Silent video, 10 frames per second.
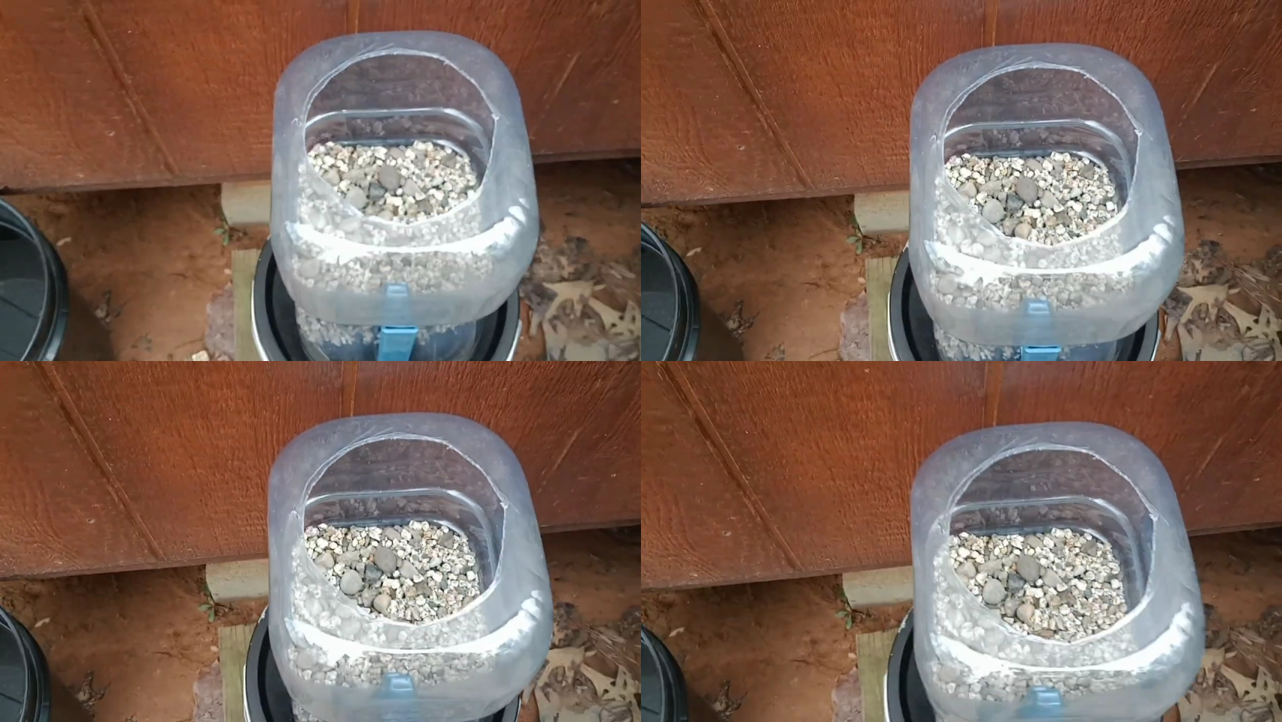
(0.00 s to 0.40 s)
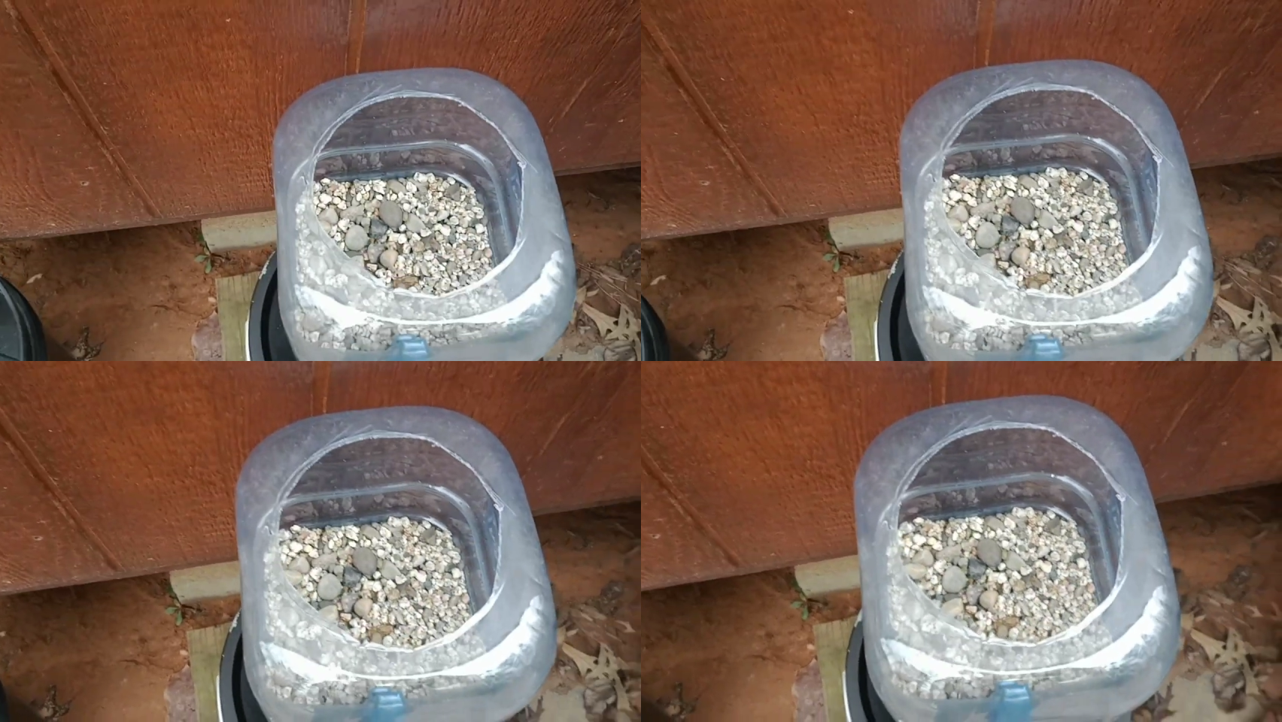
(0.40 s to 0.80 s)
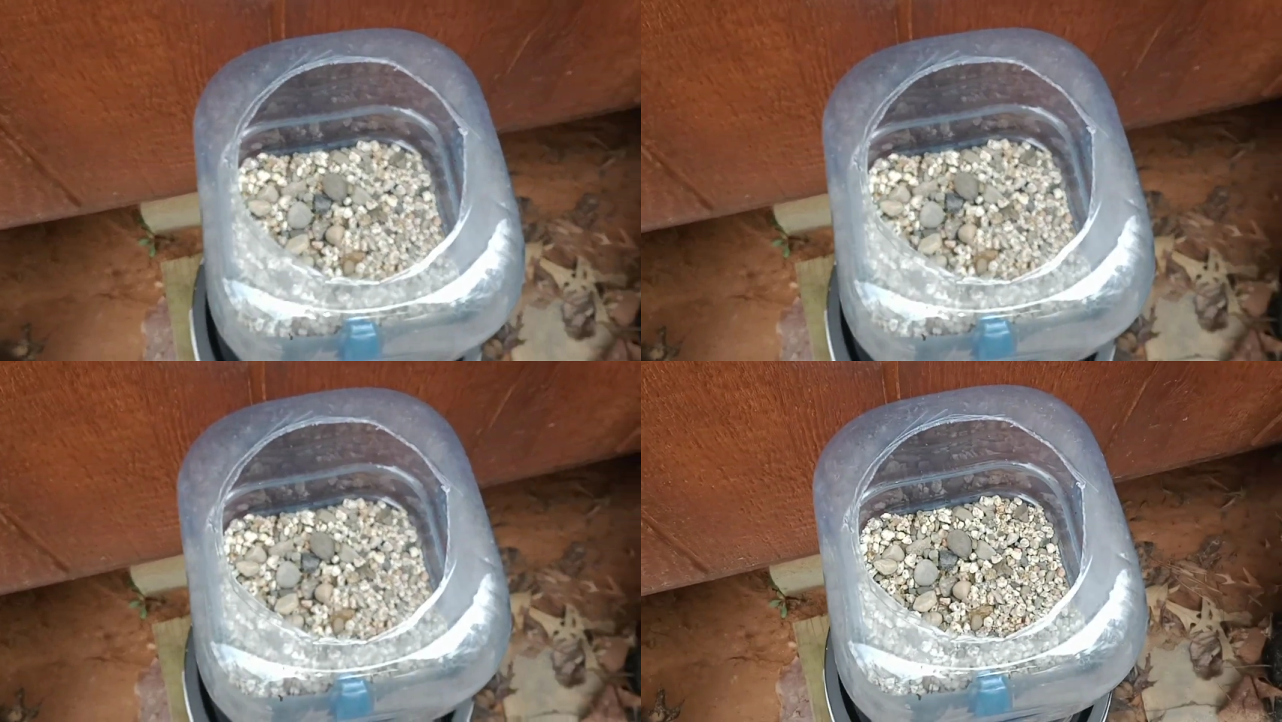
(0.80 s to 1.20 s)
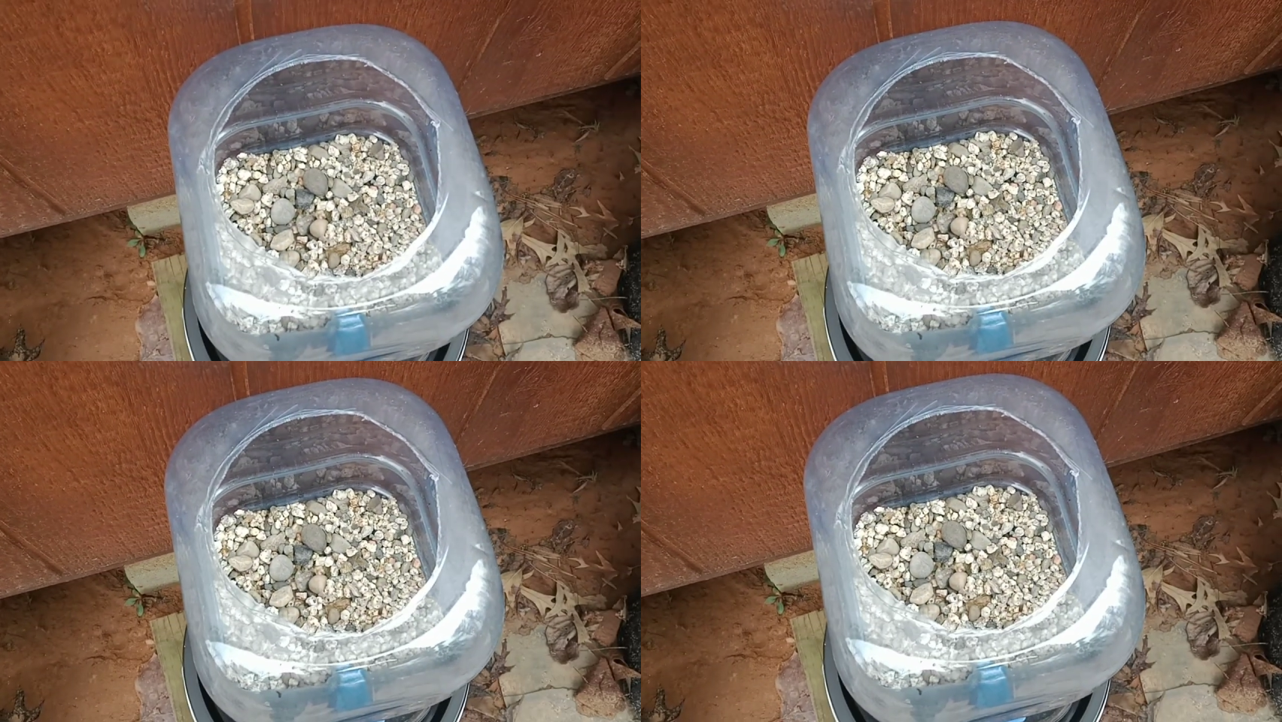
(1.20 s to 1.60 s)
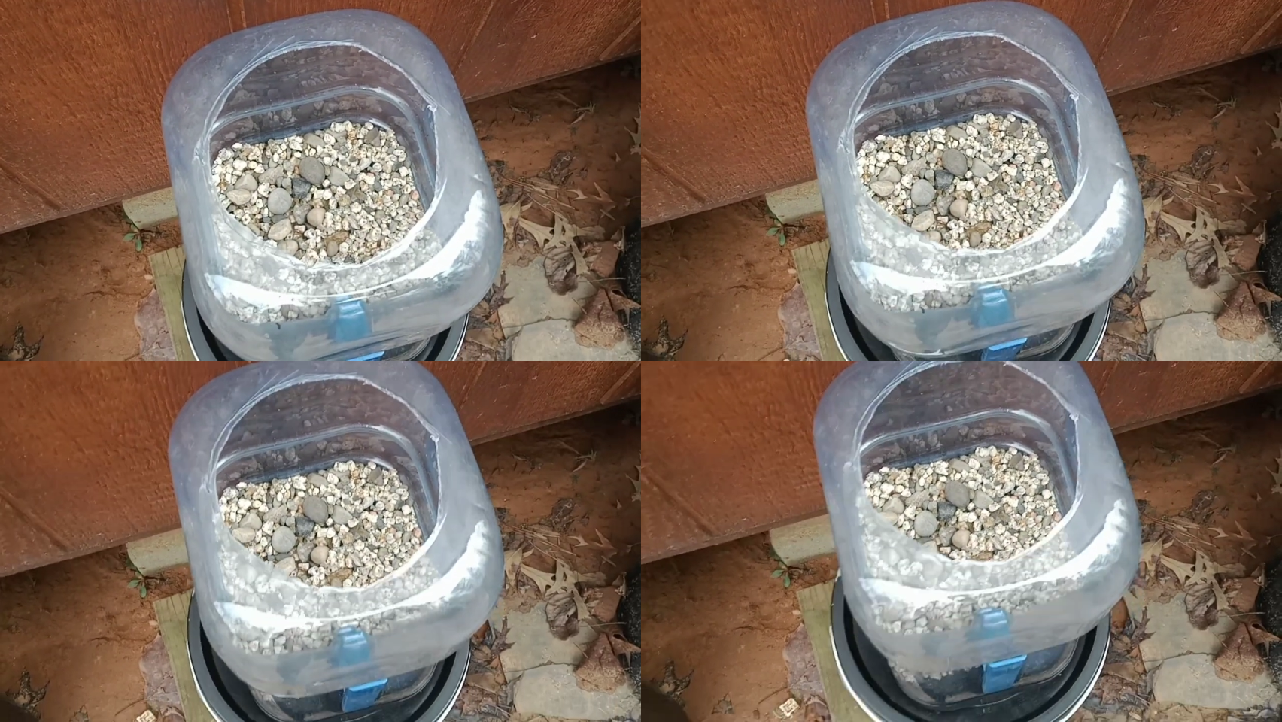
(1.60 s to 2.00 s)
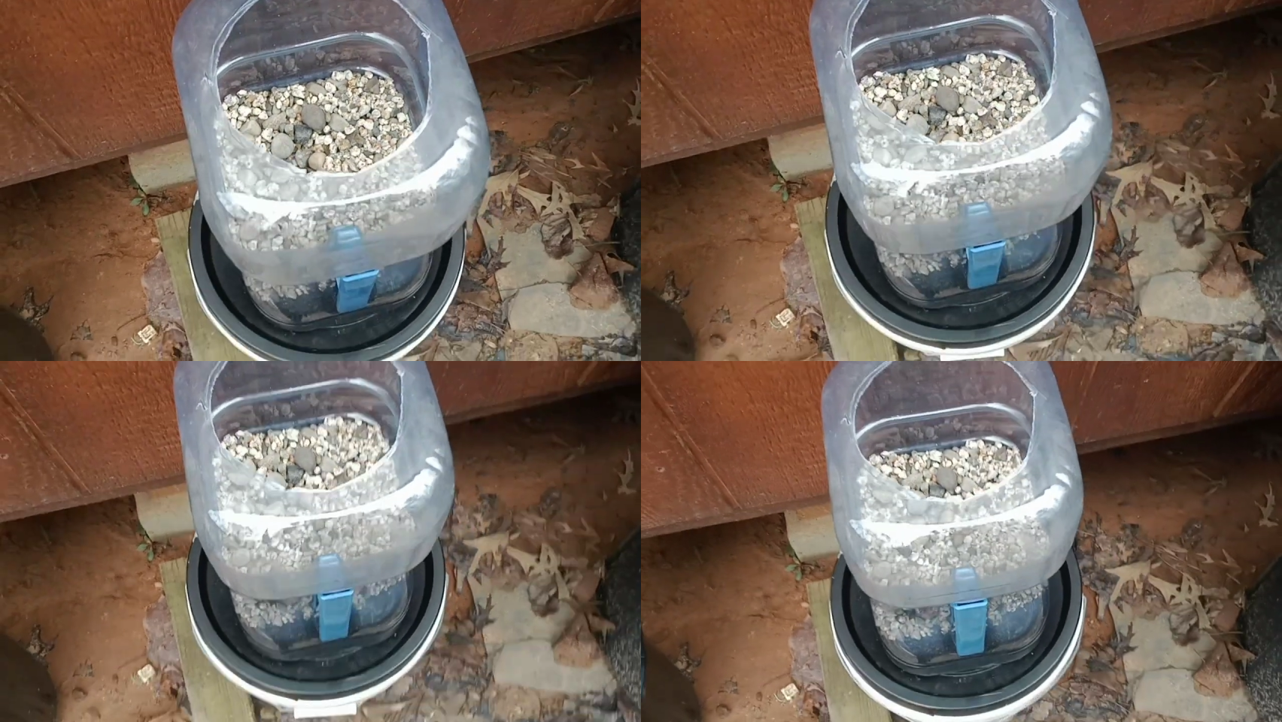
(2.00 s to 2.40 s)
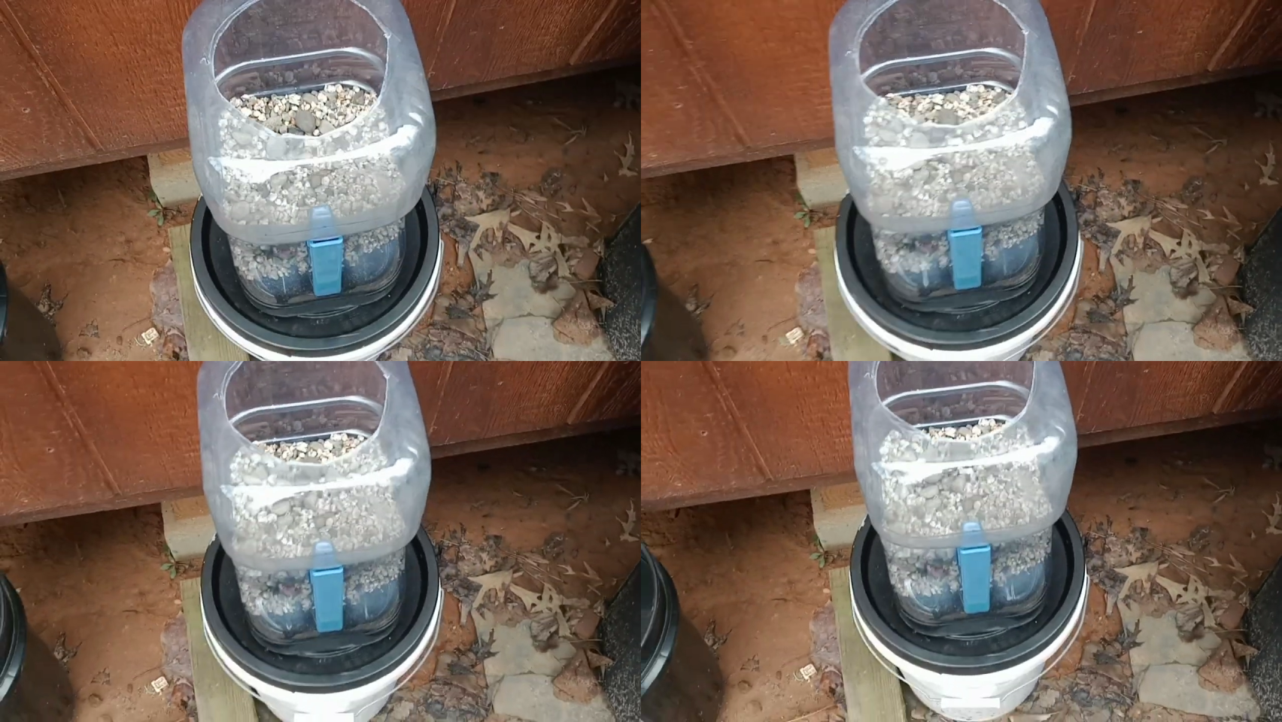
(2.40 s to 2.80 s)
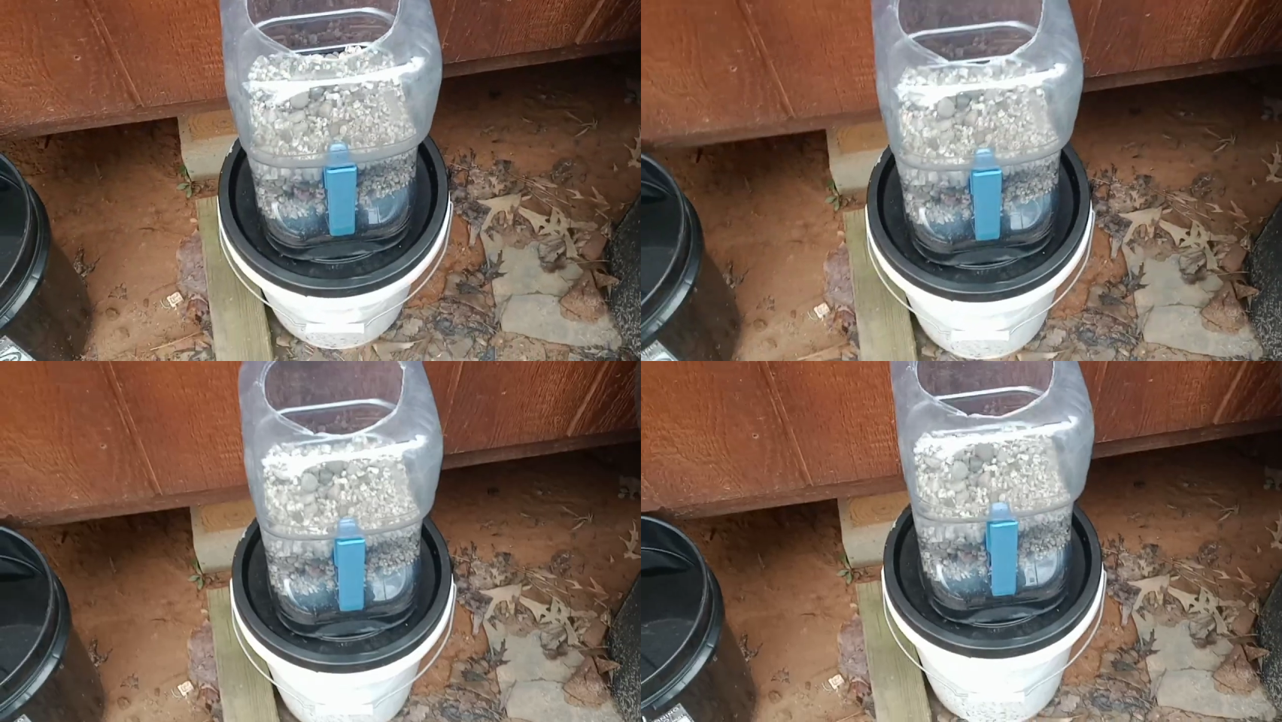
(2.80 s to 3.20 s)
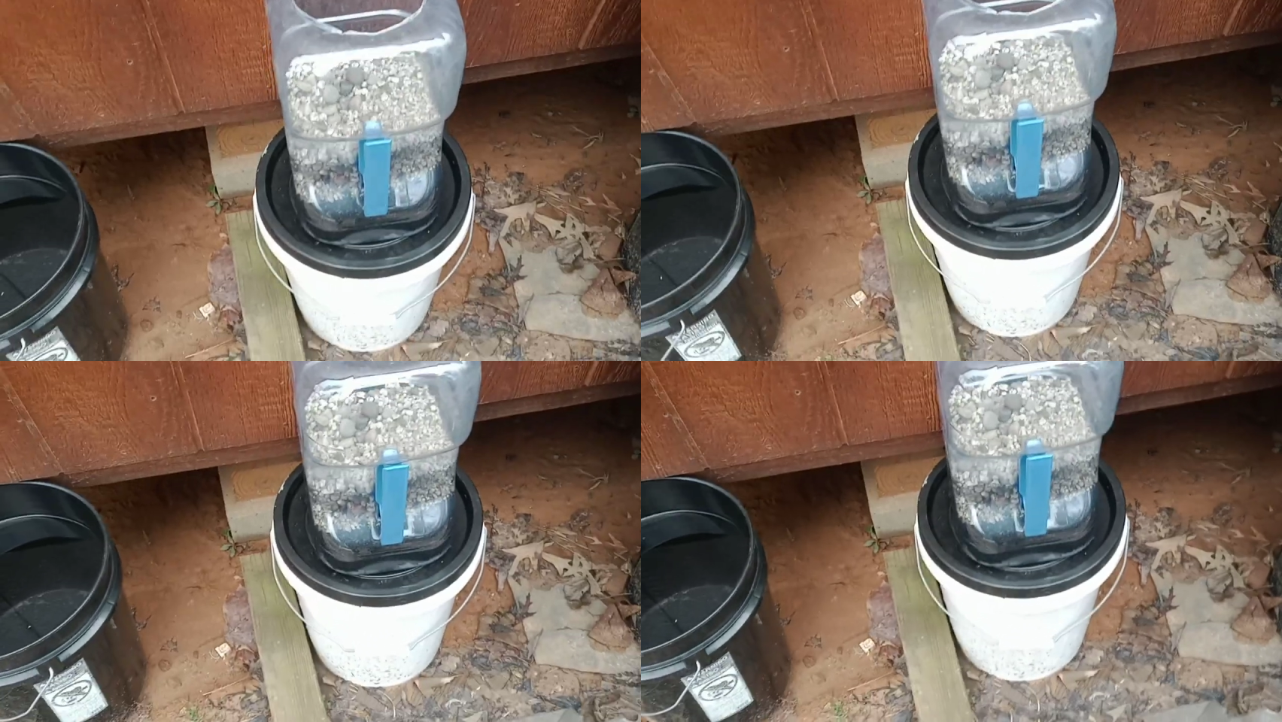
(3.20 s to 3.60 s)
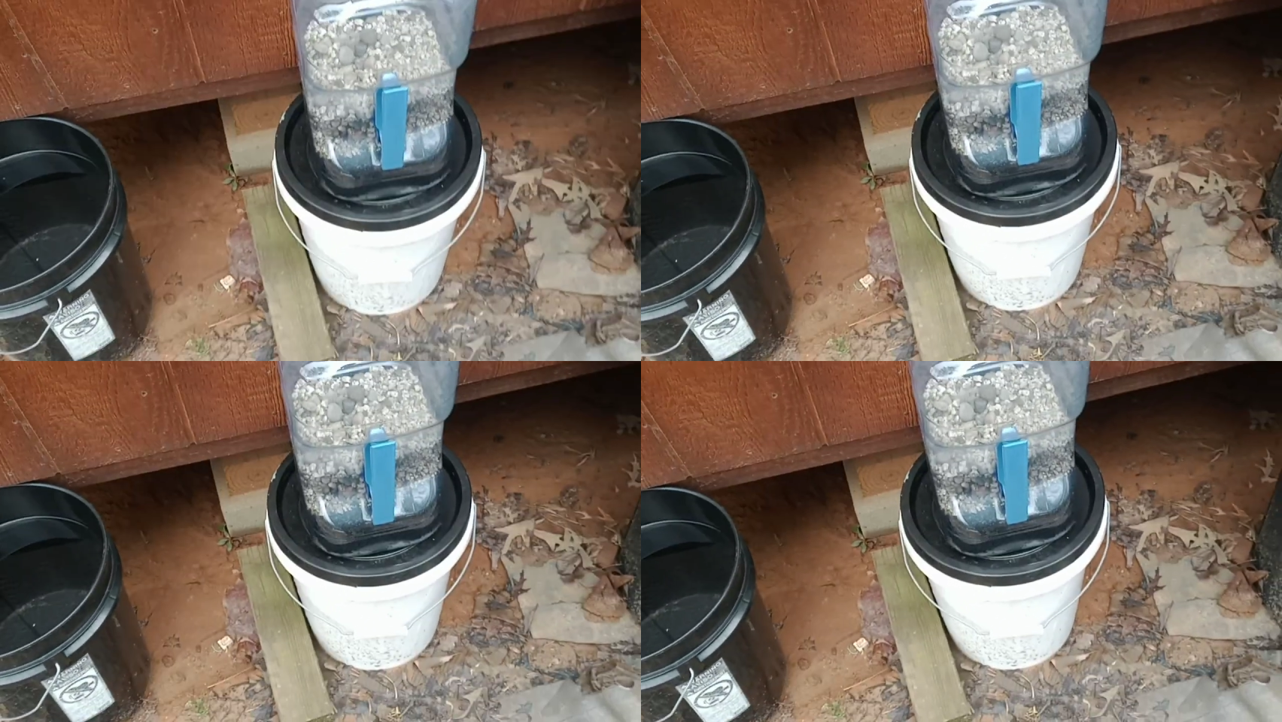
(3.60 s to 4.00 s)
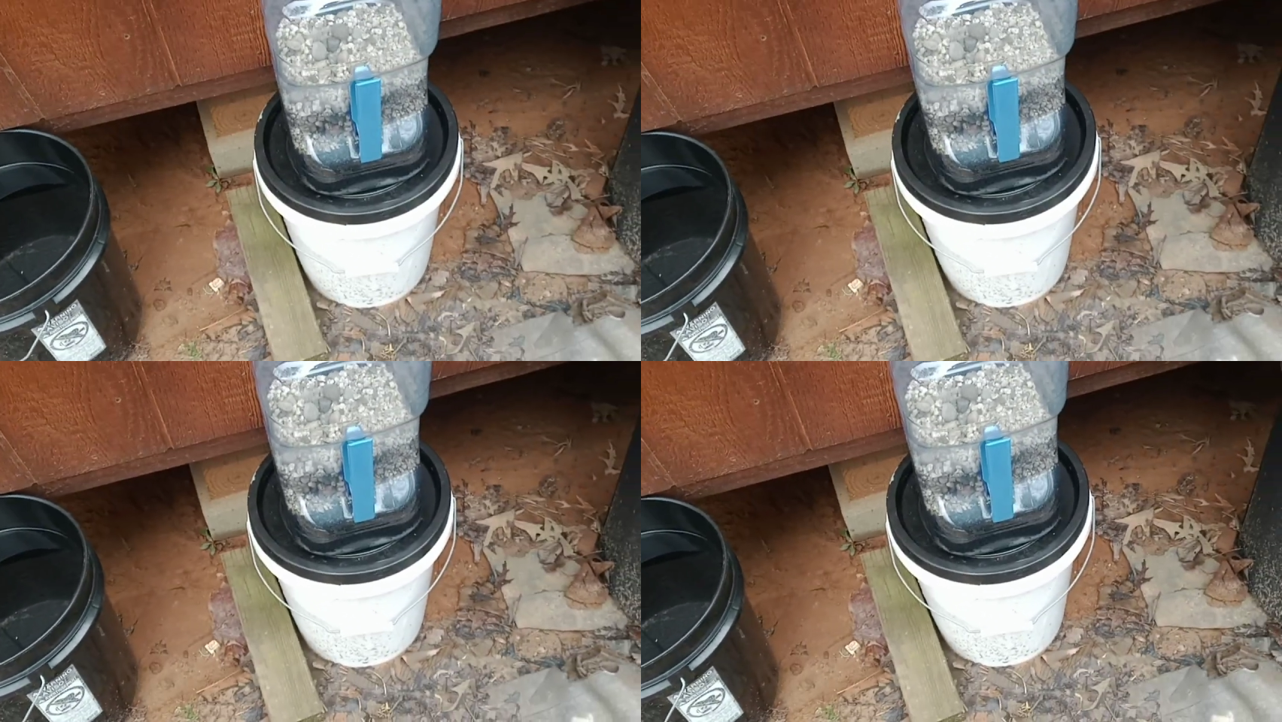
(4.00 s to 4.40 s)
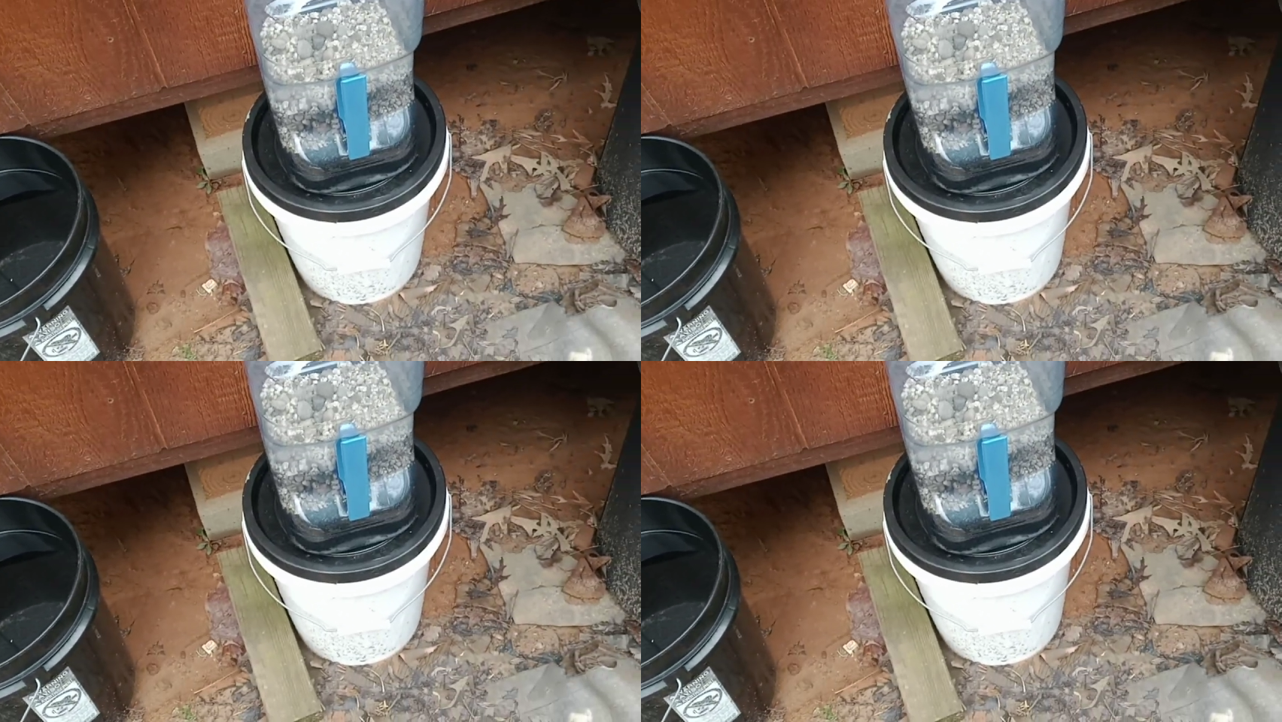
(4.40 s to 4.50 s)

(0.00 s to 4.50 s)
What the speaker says: (no speaker visible)